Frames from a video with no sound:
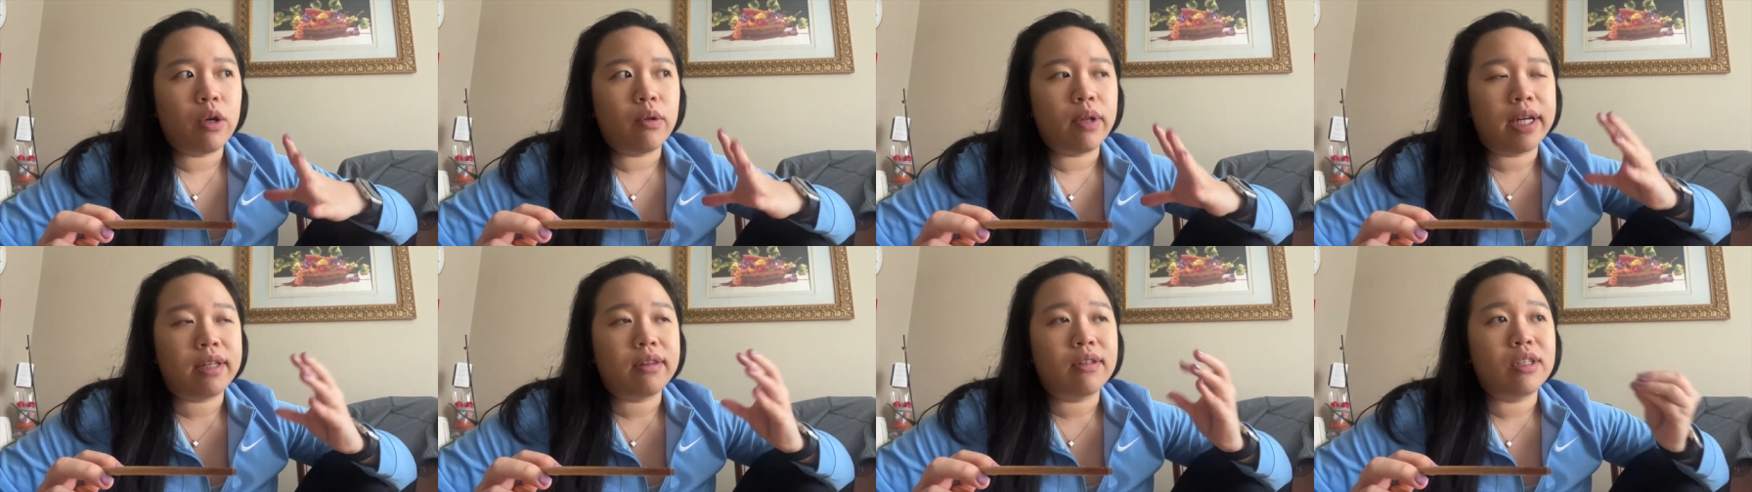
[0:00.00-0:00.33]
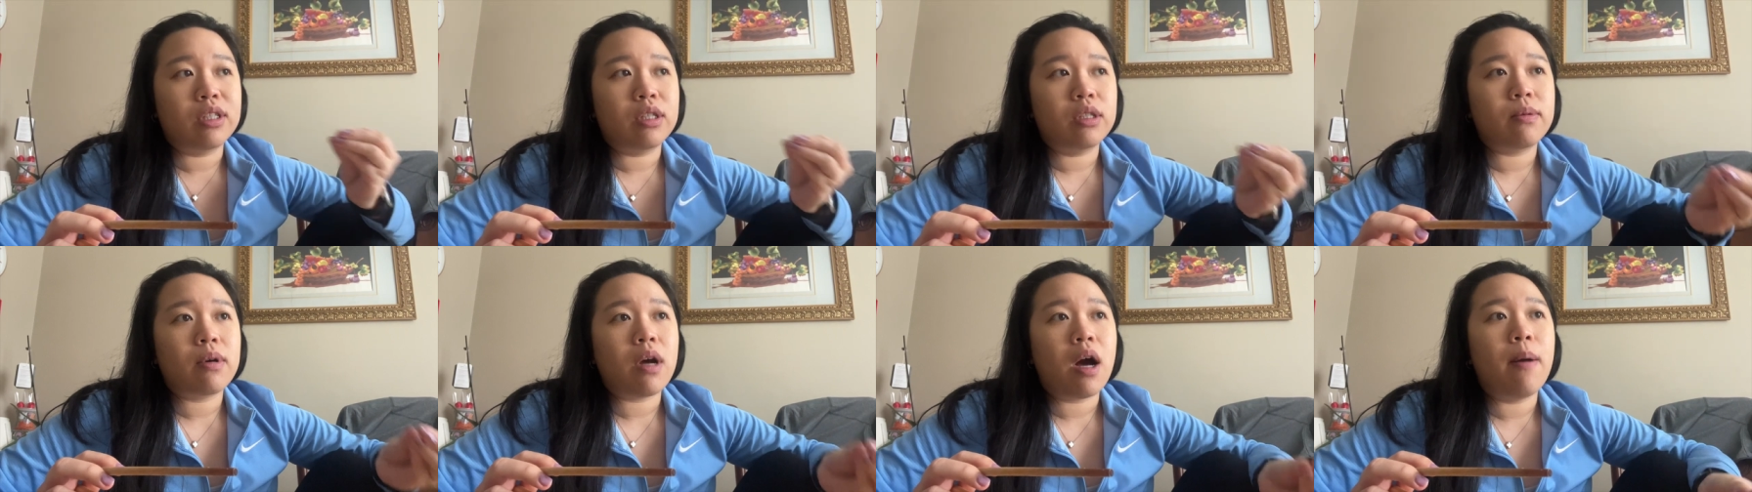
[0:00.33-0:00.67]
like
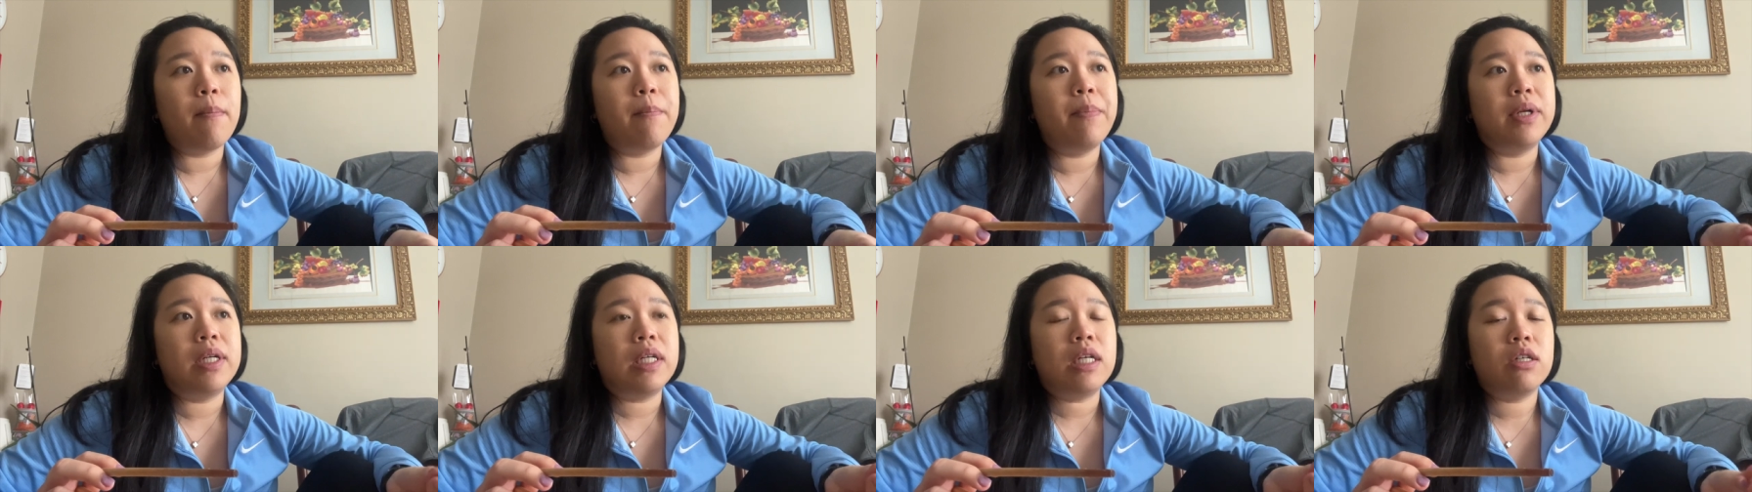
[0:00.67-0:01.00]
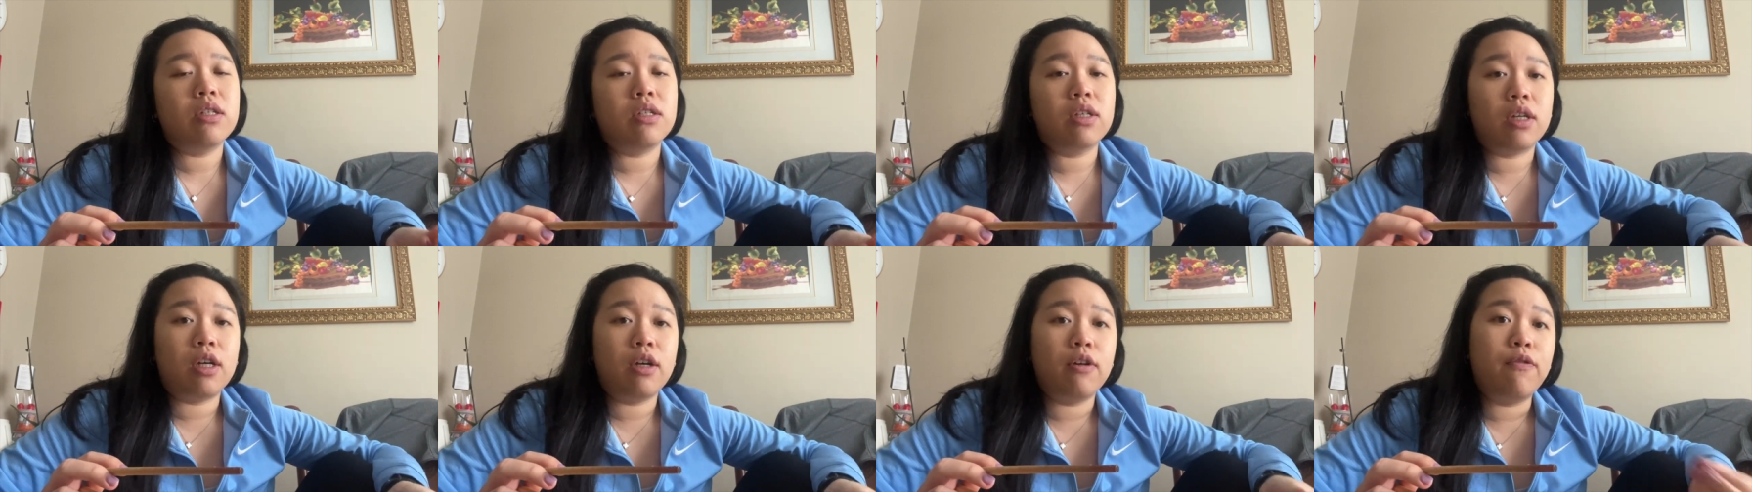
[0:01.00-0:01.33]
this company
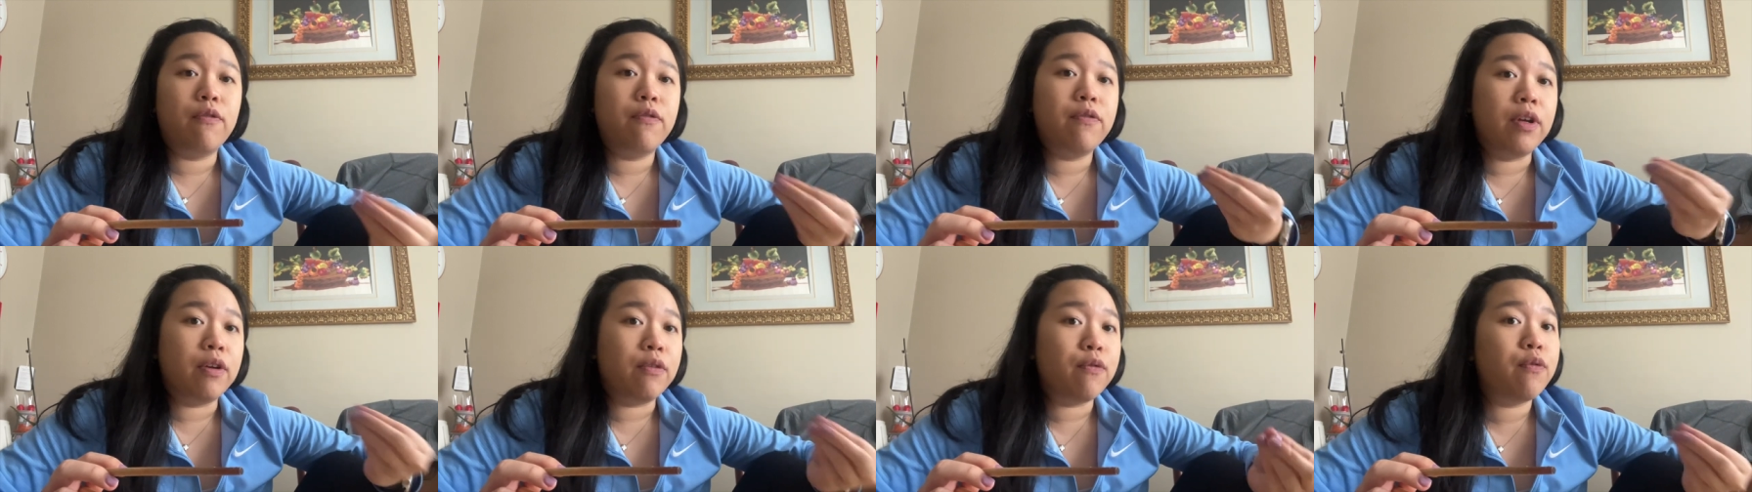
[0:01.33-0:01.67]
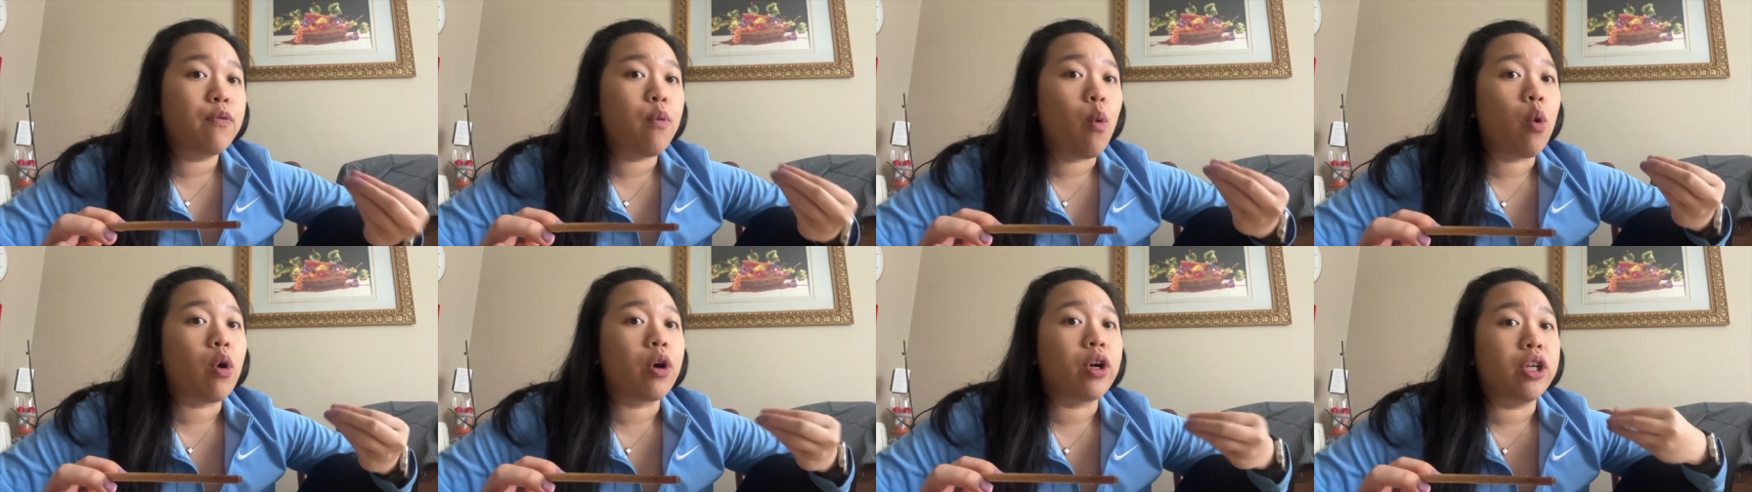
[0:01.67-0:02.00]
is a good fit
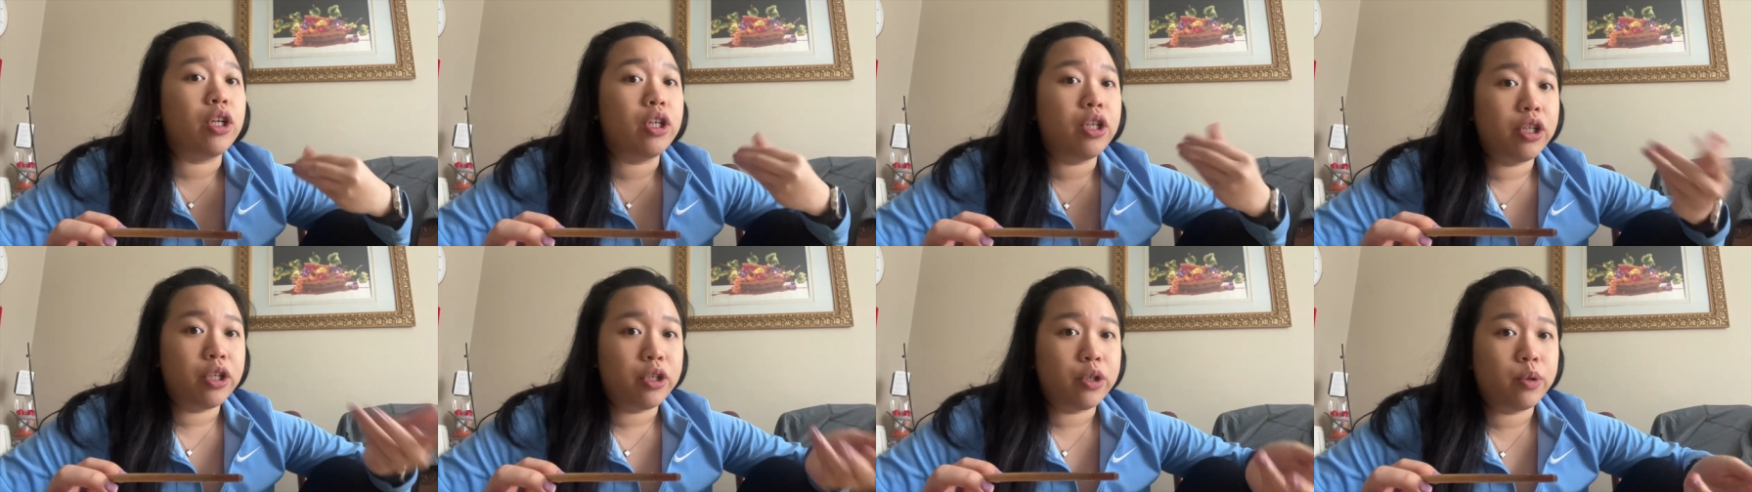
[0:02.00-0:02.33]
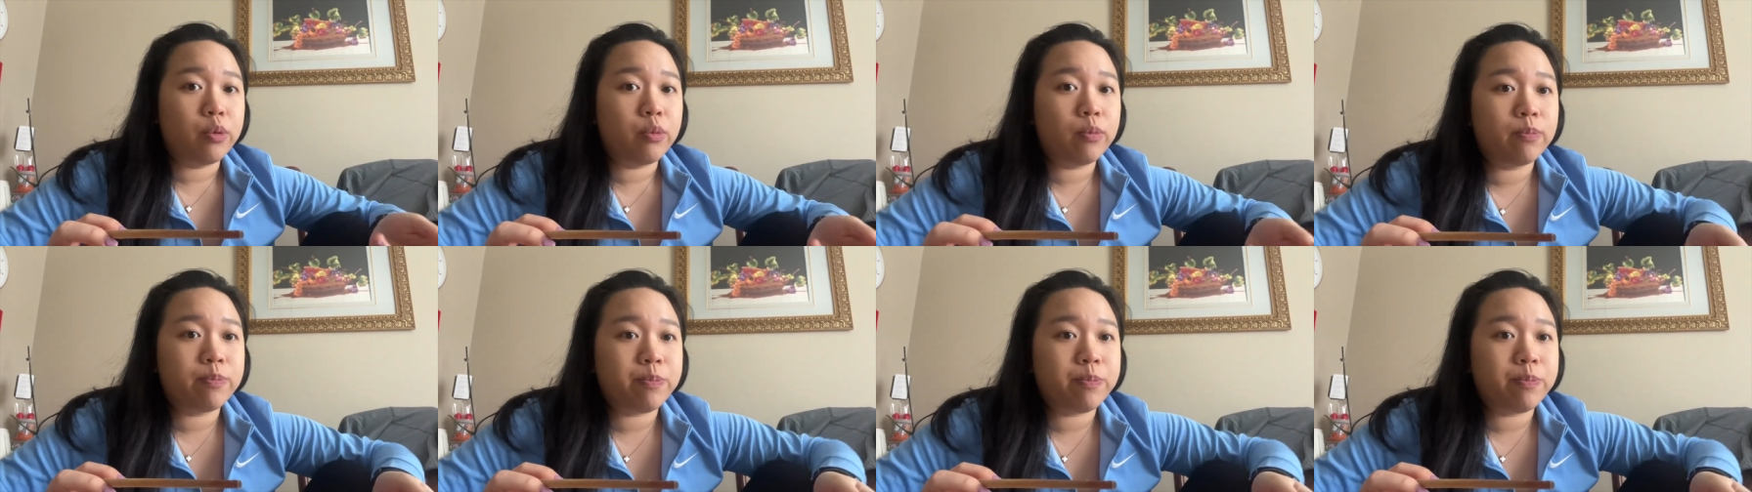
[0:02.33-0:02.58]
for you.